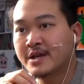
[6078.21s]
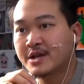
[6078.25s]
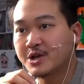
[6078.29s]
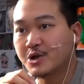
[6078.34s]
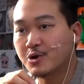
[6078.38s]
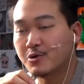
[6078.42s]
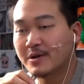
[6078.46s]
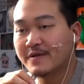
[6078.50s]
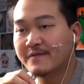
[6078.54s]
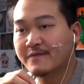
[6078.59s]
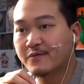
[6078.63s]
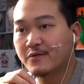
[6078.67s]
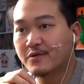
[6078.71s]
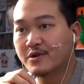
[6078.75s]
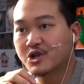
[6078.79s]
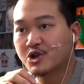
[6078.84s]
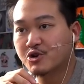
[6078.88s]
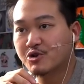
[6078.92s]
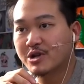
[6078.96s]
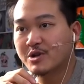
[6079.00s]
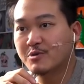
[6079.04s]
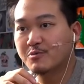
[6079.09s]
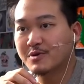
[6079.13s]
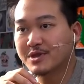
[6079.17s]
You're in for a
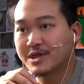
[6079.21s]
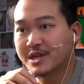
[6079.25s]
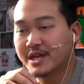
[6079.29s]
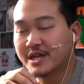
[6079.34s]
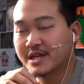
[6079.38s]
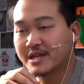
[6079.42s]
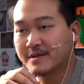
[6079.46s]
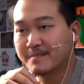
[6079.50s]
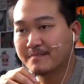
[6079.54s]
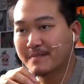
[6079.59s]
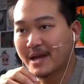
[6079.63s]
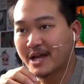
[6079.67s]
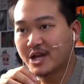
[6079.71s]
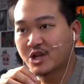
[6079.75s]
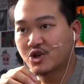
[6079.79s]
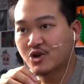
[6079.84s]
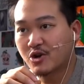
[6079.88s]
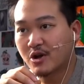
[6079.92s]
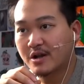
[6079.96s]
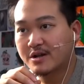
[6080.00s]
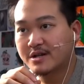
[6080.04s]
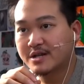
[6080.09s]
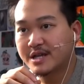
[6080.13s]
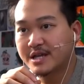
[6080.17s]
treat with Kingdom Megatron.